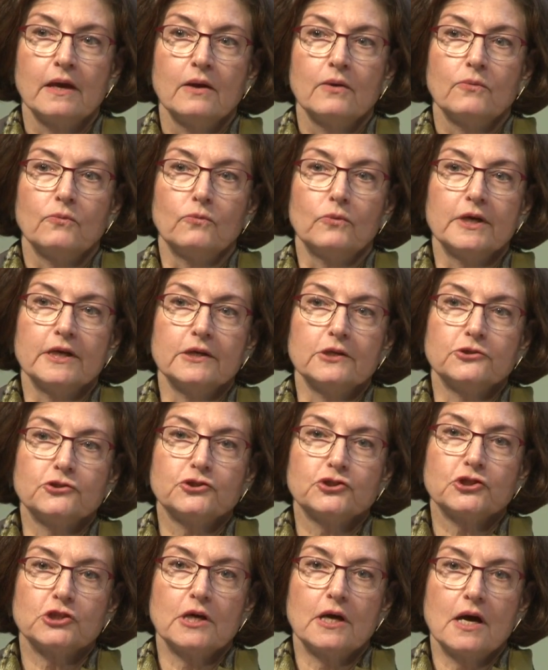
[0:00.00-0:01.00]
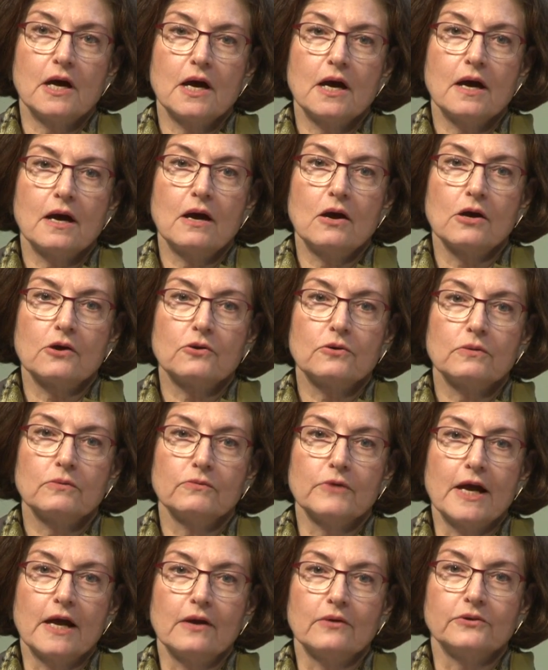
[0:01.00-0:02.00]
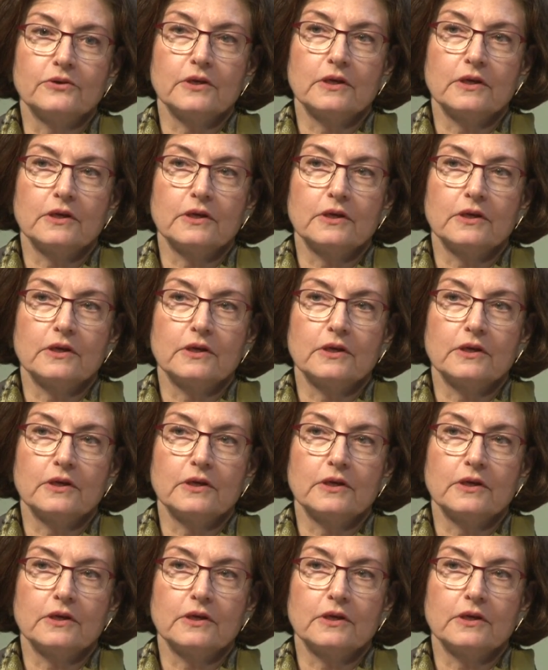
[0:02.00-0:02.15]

which uh, around